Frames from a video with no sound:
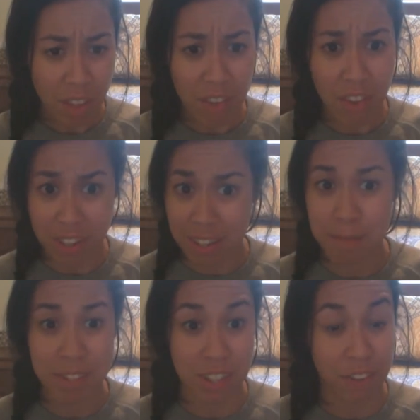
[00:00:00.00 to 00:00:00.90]
lot of
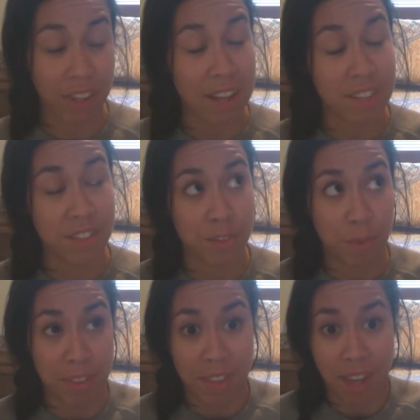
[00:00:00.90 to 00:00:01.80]
times stuttering has to do
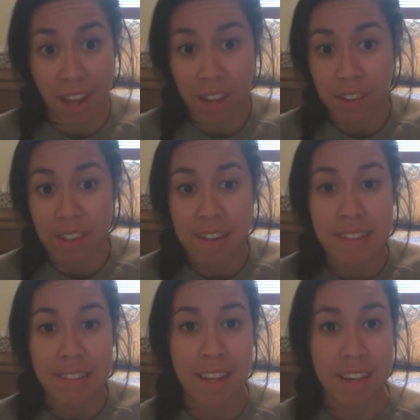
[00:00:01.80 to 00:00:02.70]
with
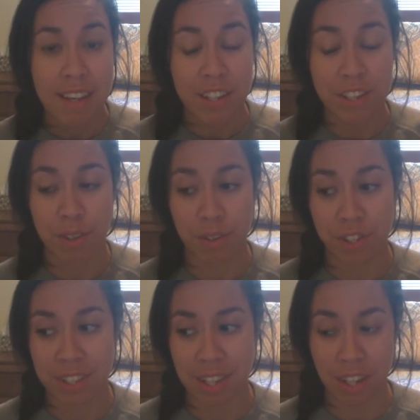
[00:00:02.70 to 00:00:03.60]
tiredness. So
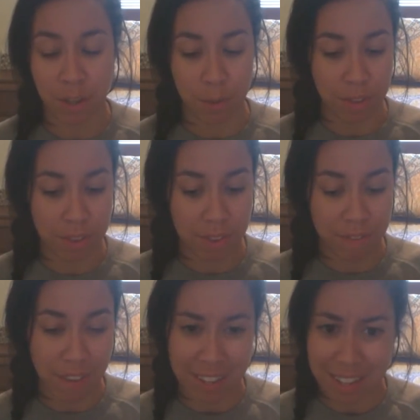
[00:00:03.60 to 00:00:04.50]
she's like, you know, the
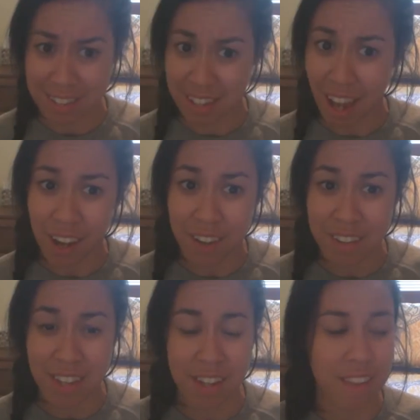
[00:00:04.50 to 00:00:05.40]
fact that he's tired at
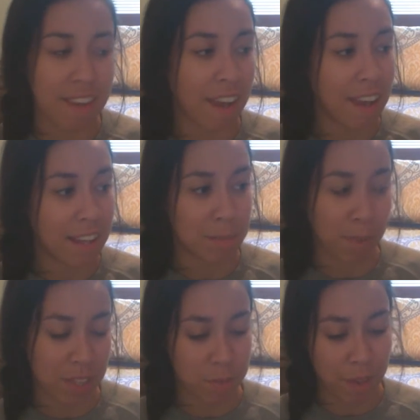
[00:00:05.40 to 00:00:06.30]
the end of the night
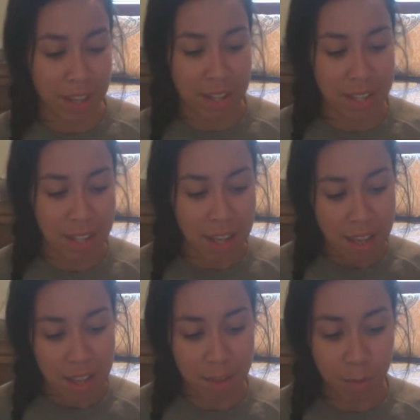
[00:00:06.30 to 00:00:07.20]
explains why he
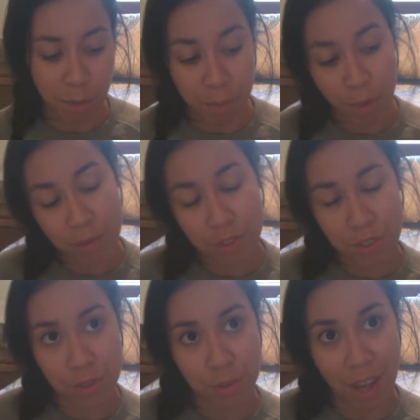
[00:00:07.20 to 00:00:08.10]
is more prone
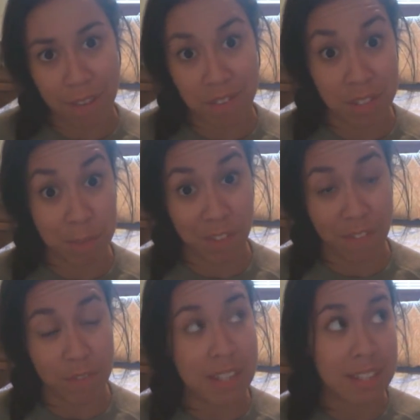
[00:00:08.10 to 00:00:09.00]
to have
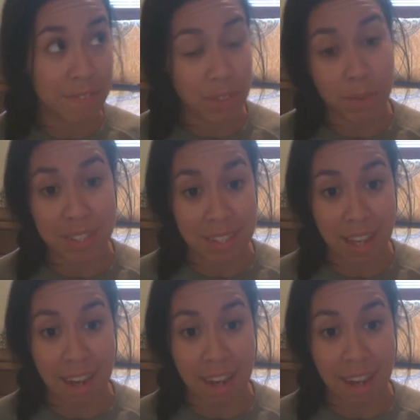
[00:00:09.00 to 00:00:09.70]
disfluency at